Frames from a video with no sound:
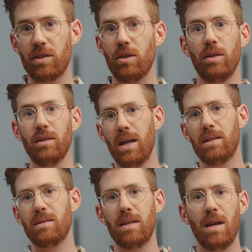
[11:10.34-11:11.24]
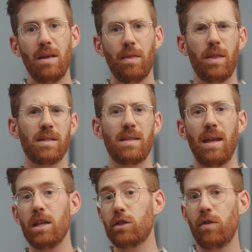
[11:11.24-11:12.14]
So the lens thinks that
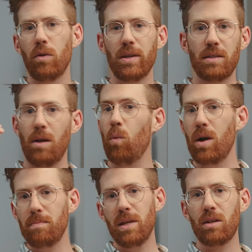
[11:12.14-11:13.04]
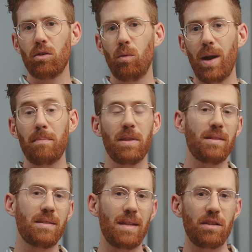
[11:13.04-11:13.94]
it's focused at 1 meter away, but the
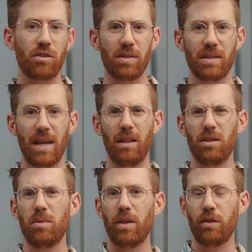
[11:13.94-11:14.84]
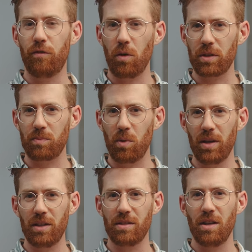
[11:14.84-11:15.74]
sensor is telling you that the focus
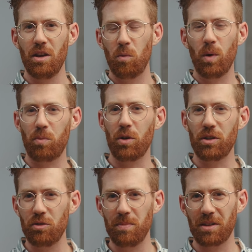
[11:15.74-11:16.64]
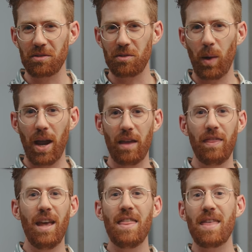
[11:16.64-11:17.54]
point is 1.2 meters away,
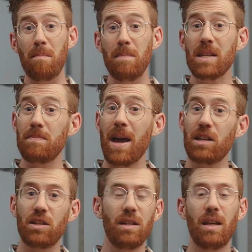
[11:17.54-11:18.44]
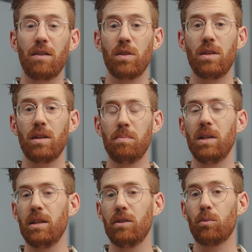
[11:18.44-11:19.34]
and that mismatch can get everything completely